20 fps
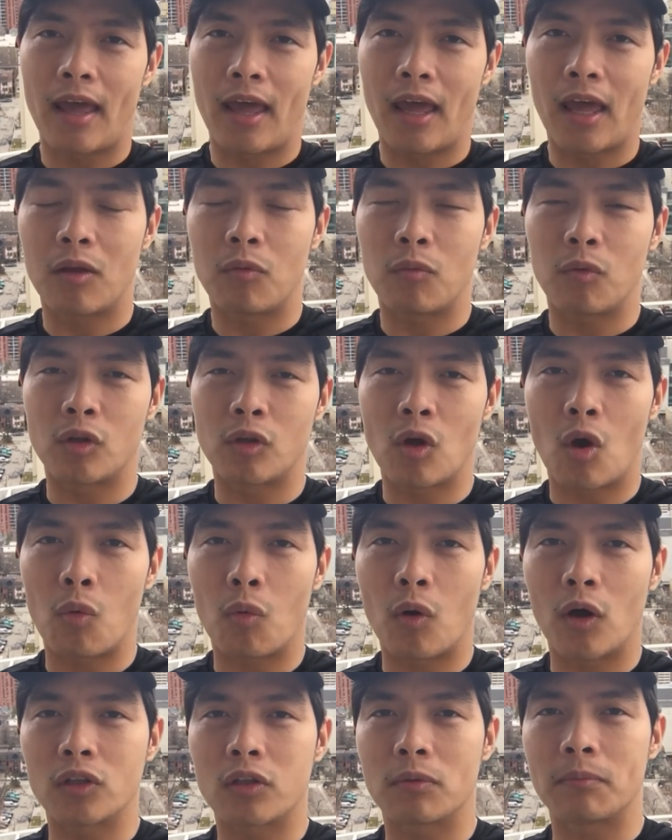And we don't
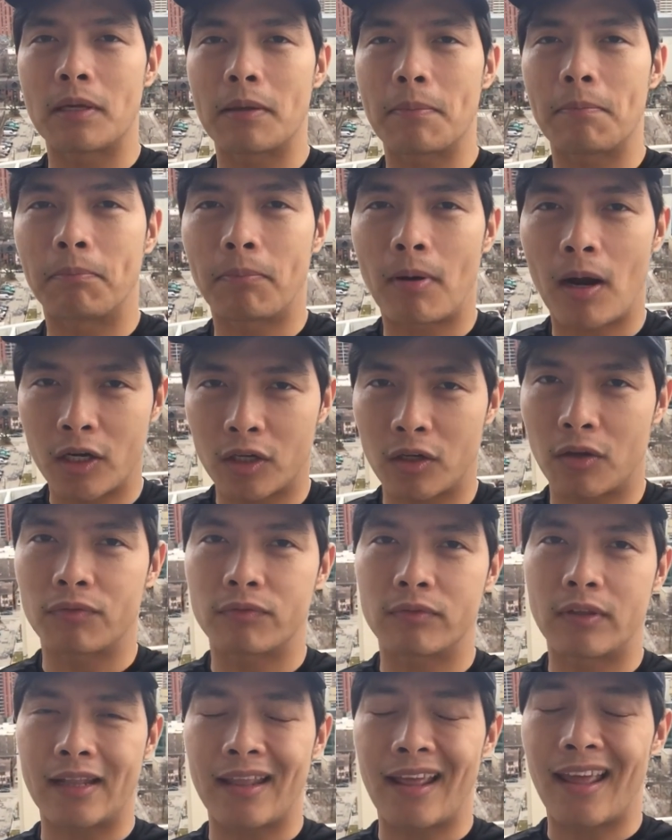want to be part of
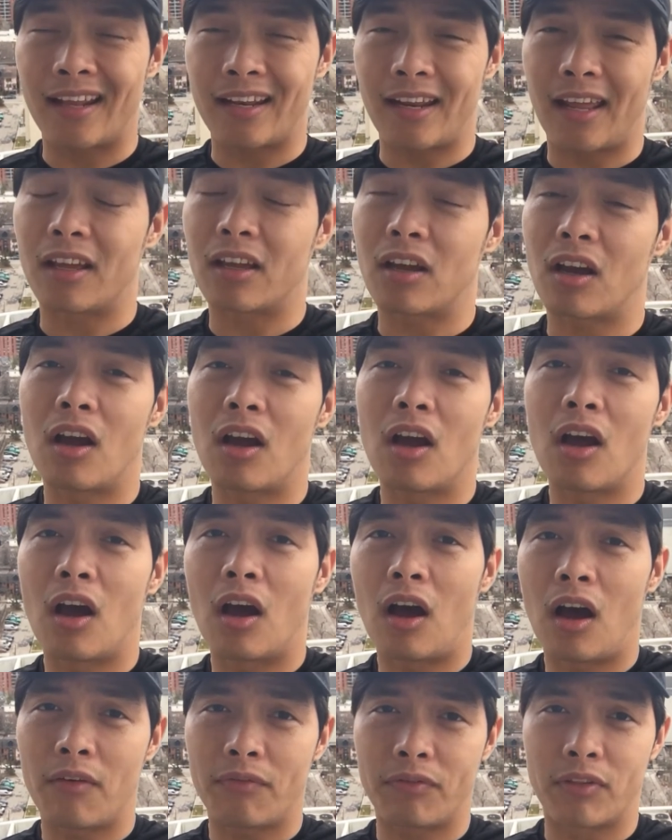that headache
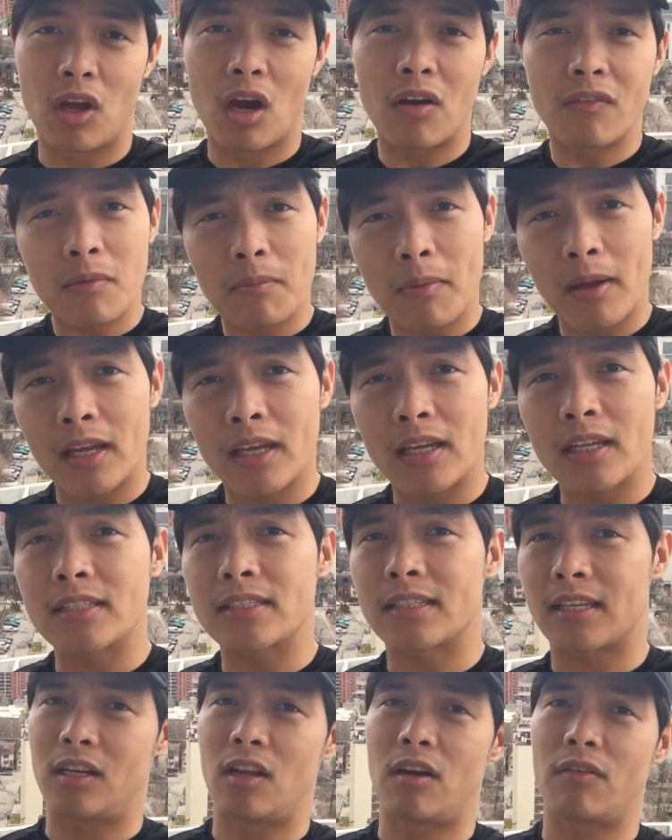of the
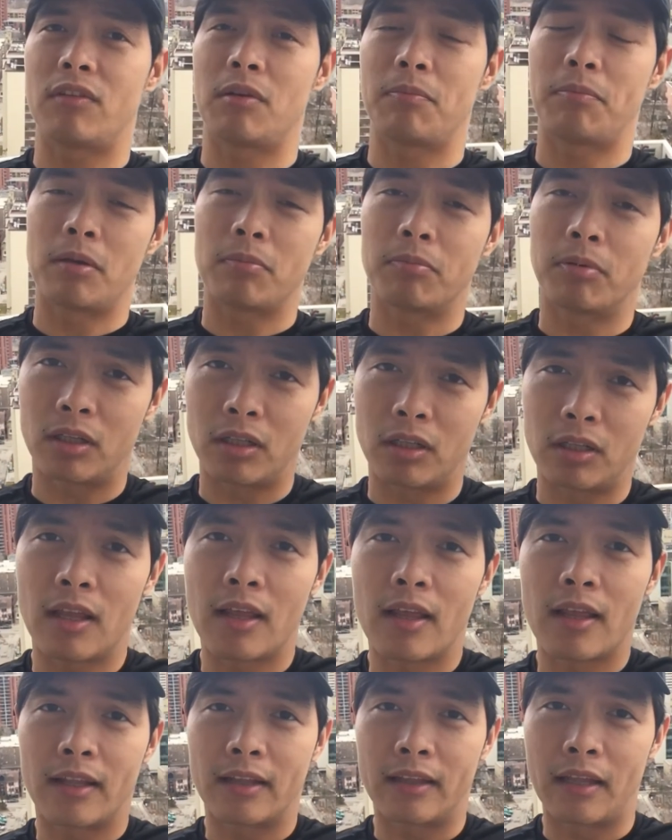government and of the people
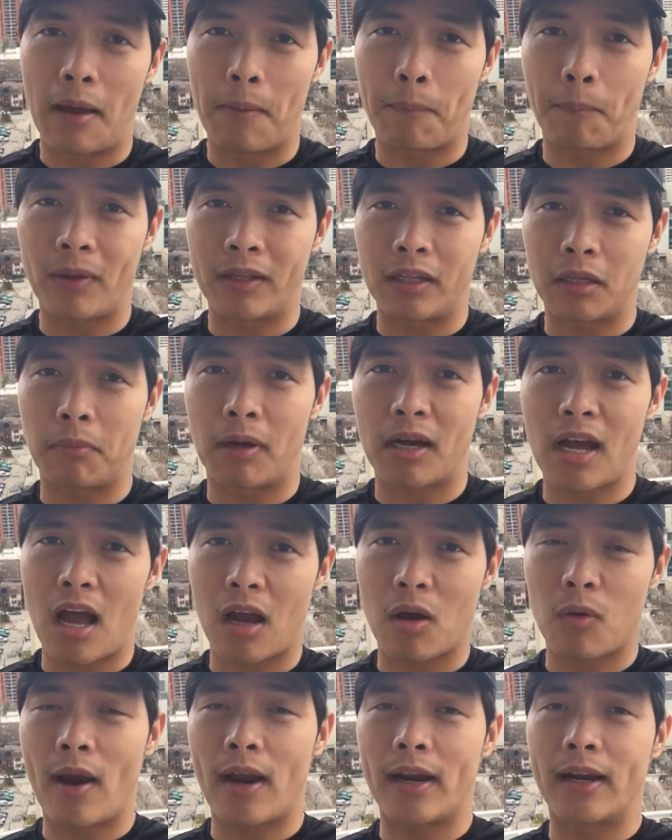na pwedeng
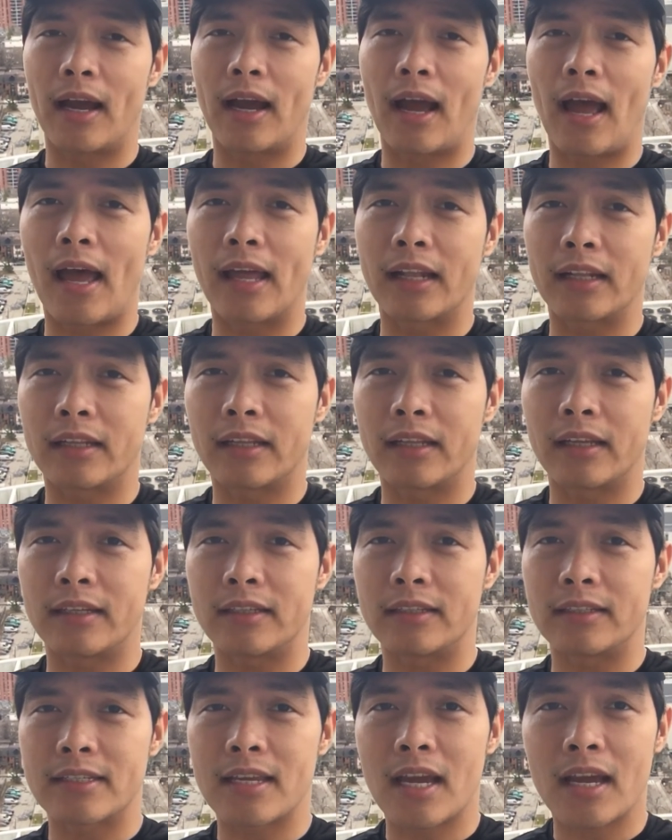maka-acquire ng
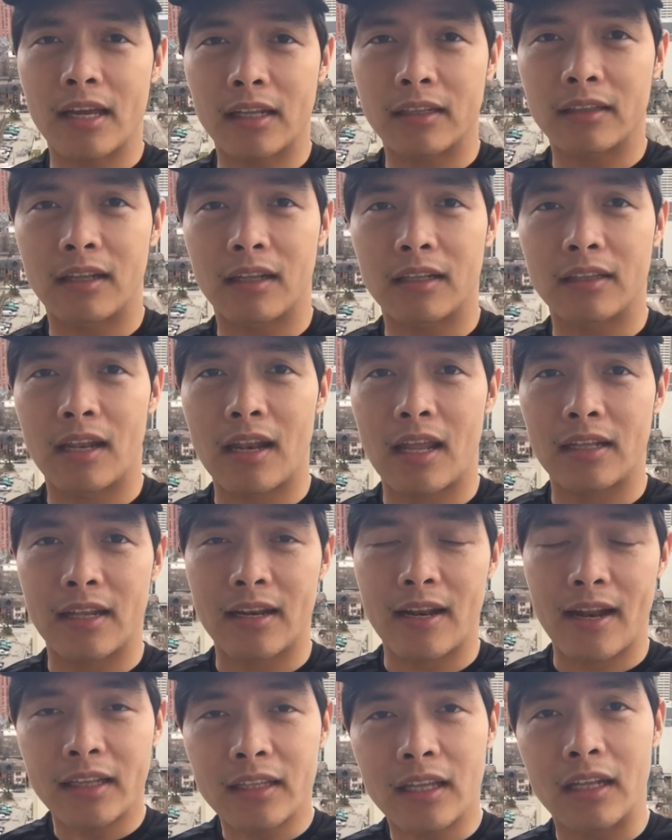ating sakit na
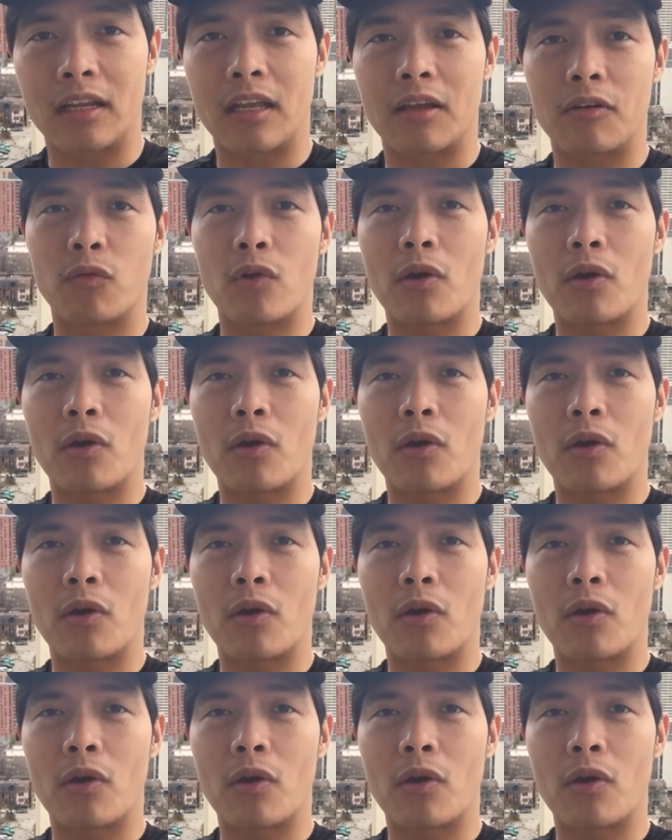dala-dala natin.